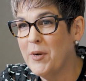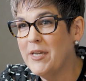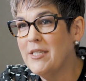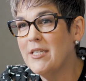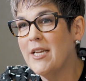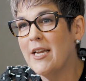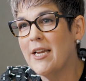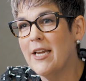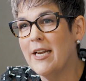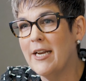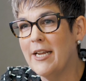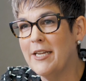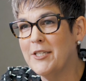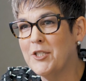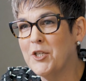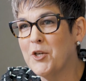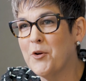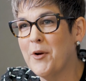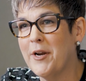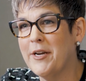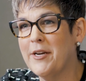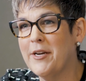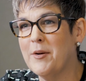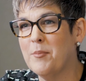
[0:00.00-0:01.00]
we take an
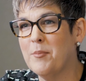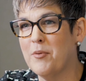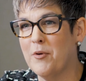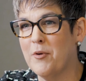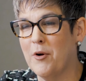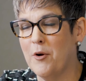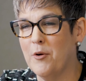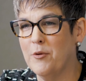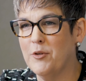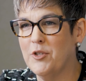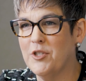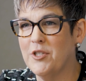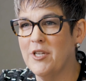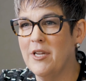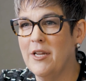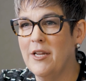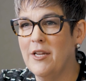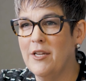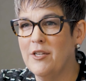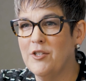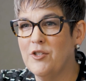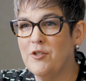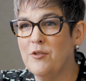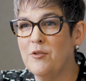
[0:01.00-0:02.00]
integrated approach
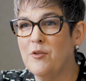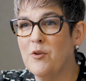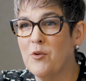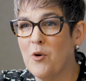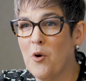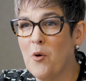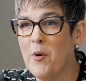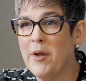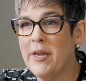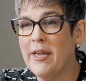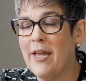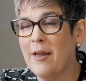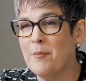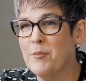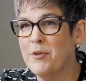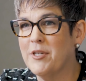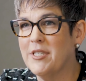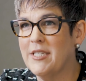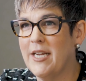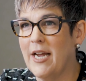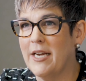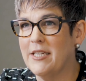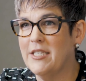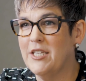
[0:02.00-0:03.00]
to growing and
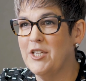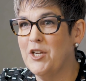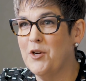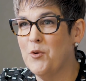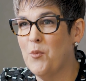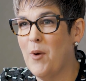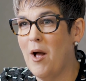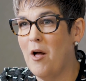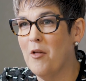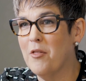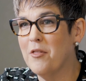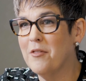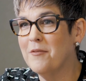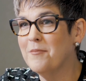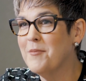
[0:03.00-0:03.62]
protecting your wealth.